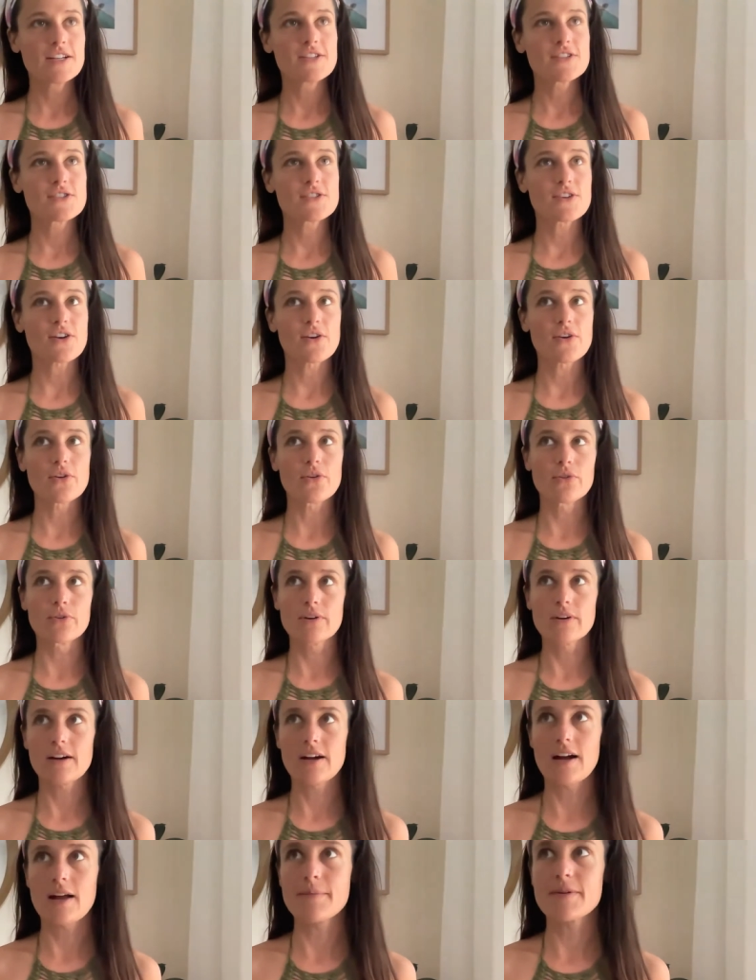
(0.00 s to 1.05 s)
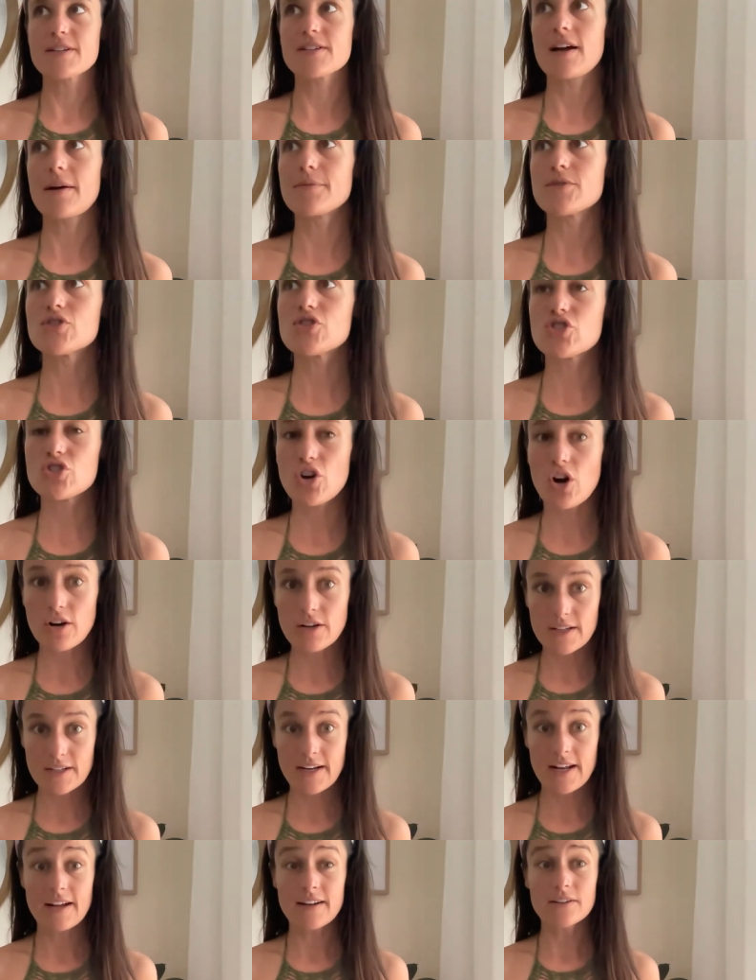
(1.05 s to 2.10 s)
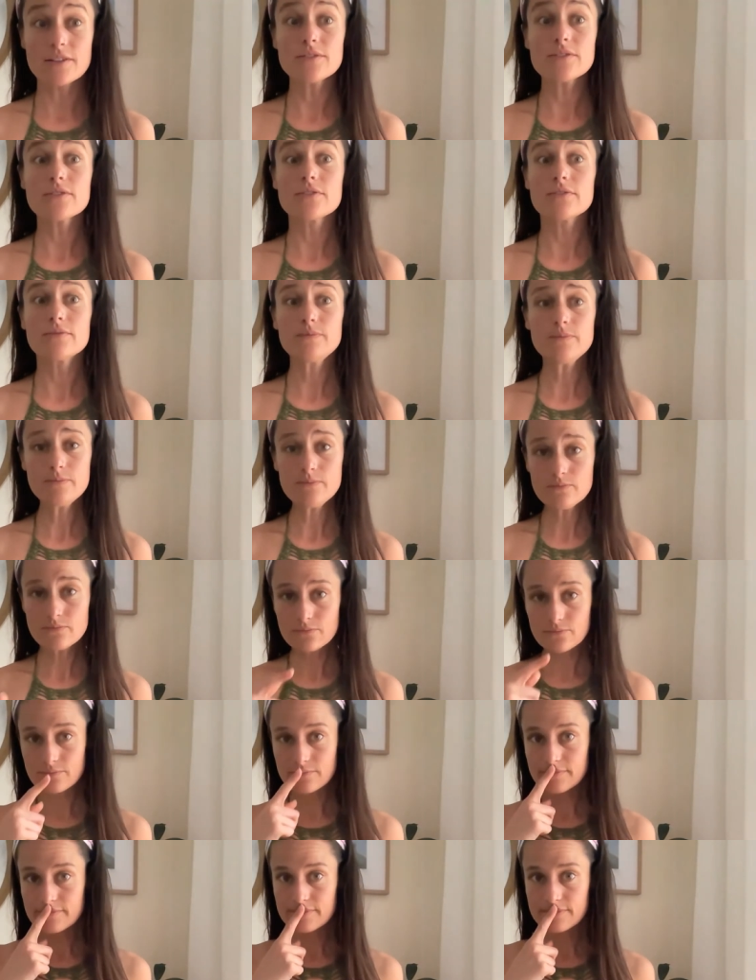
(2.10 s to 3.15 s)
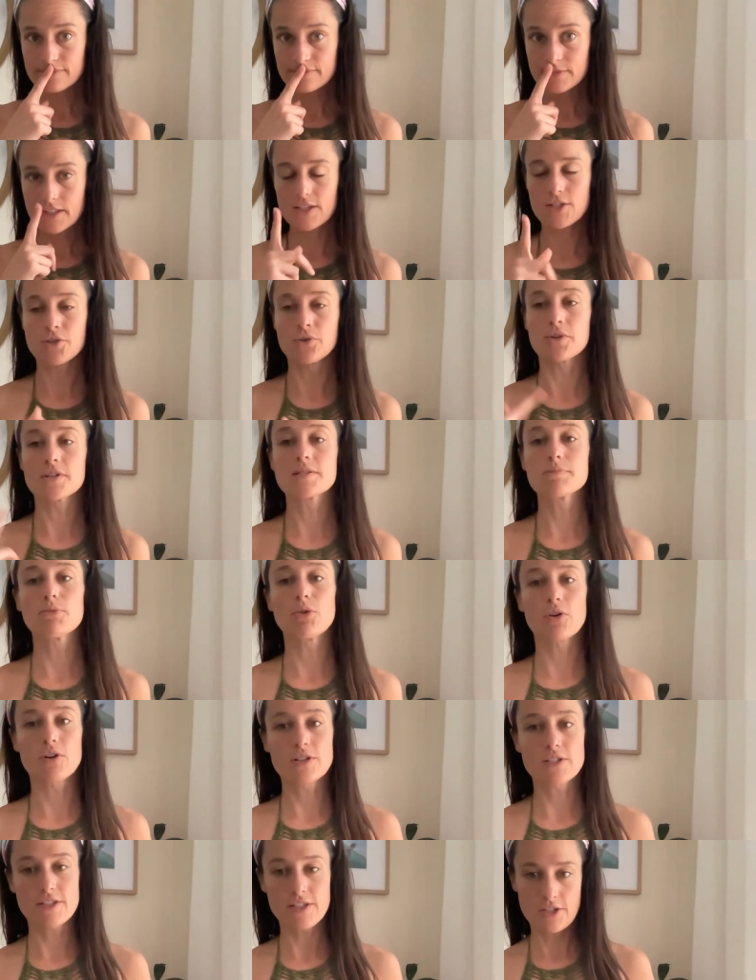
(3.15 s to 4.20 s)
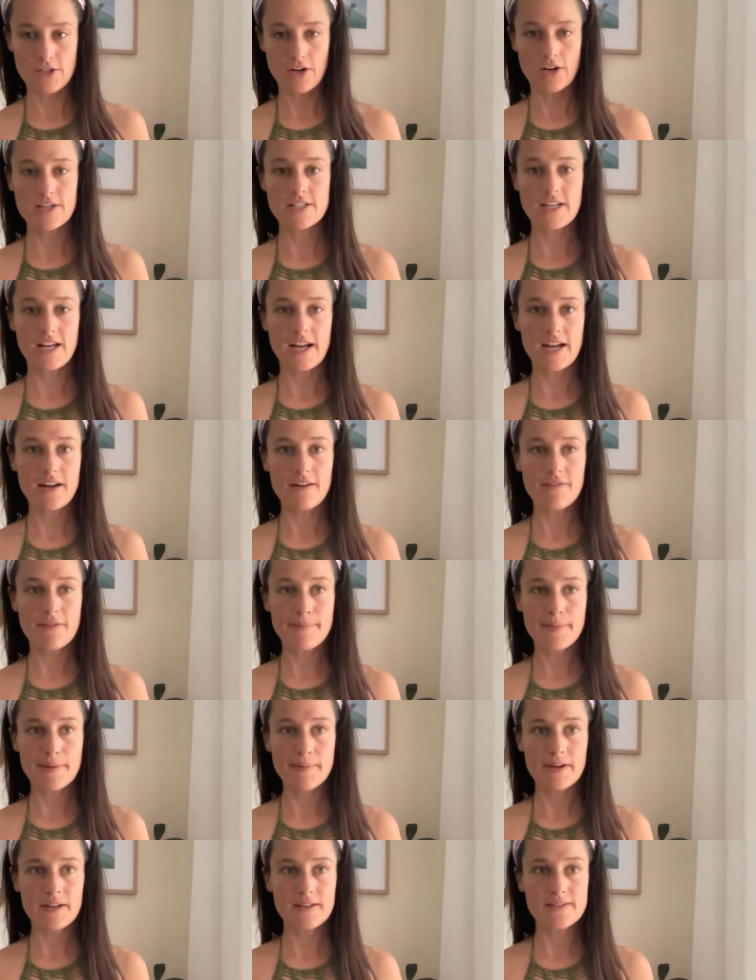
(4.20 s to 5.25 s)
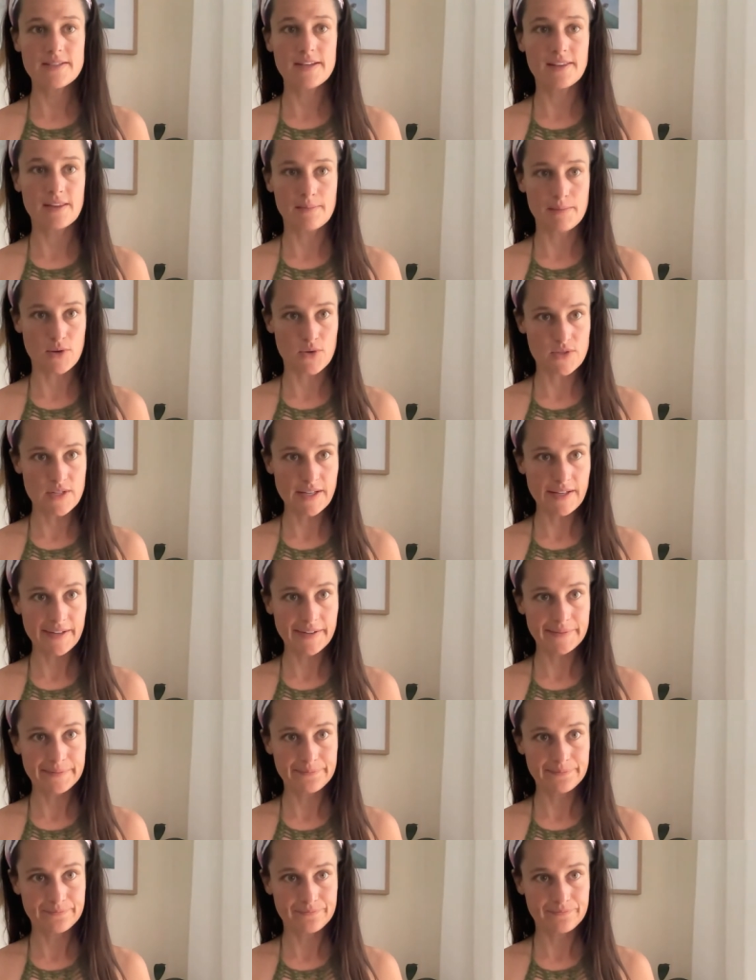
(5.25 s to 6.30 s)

So I'm starting now to explore into the dark side of the mermaids in the music.